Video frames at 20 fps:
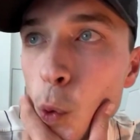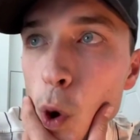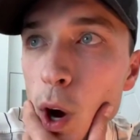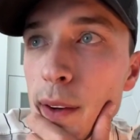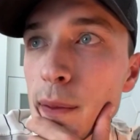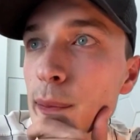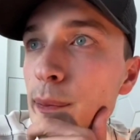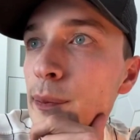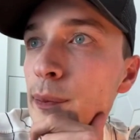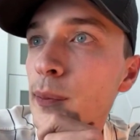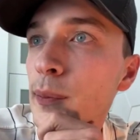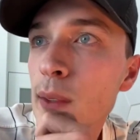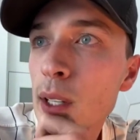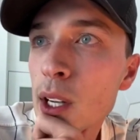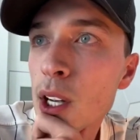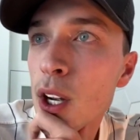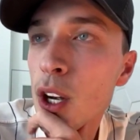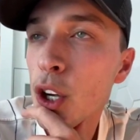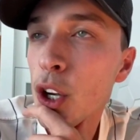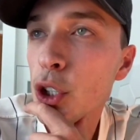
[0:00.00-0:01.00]
1,
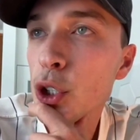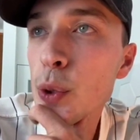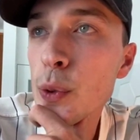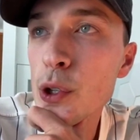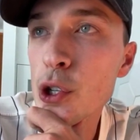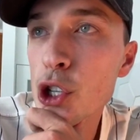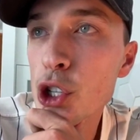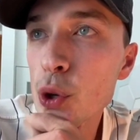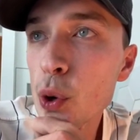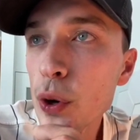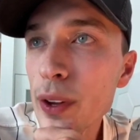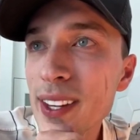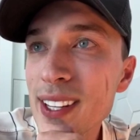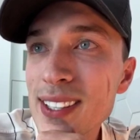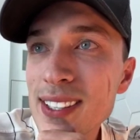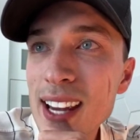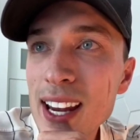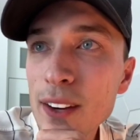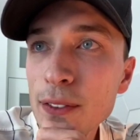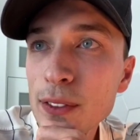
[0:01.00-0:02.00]
to ensure
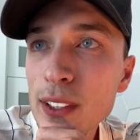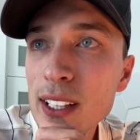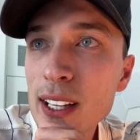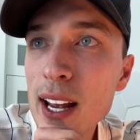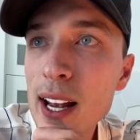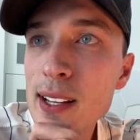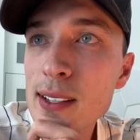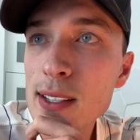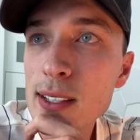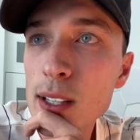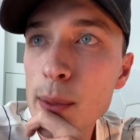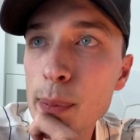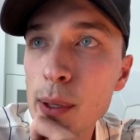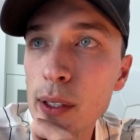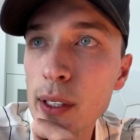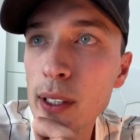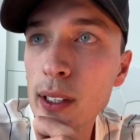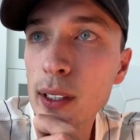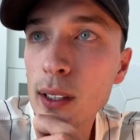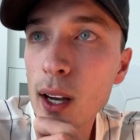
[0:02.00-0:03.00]
the safety and
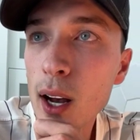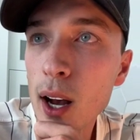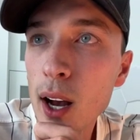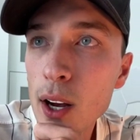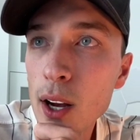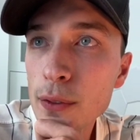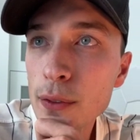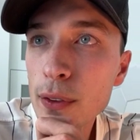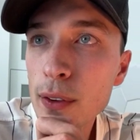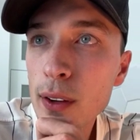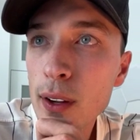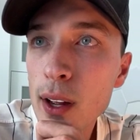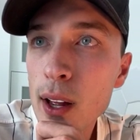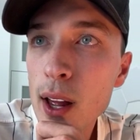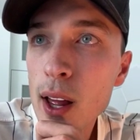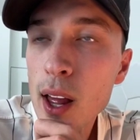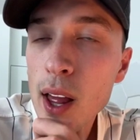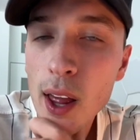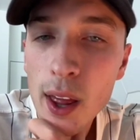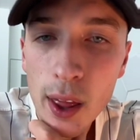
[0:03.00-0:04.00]
stability of
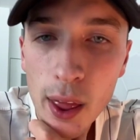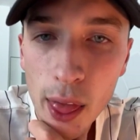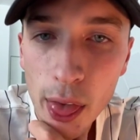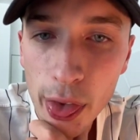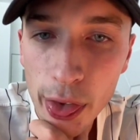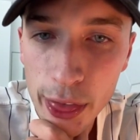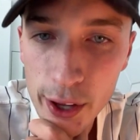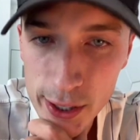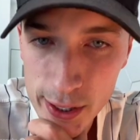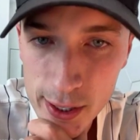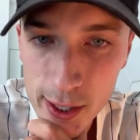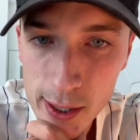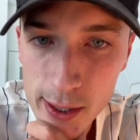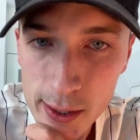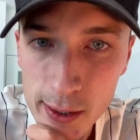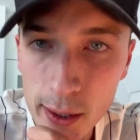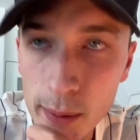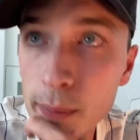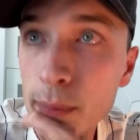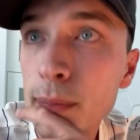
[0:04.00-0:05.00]
the
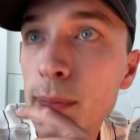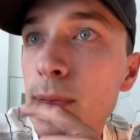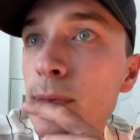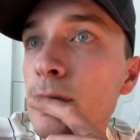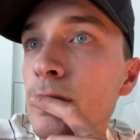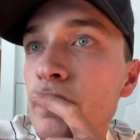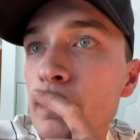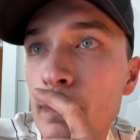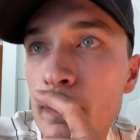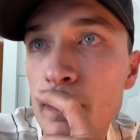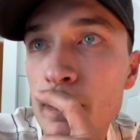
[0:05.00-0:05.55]
system,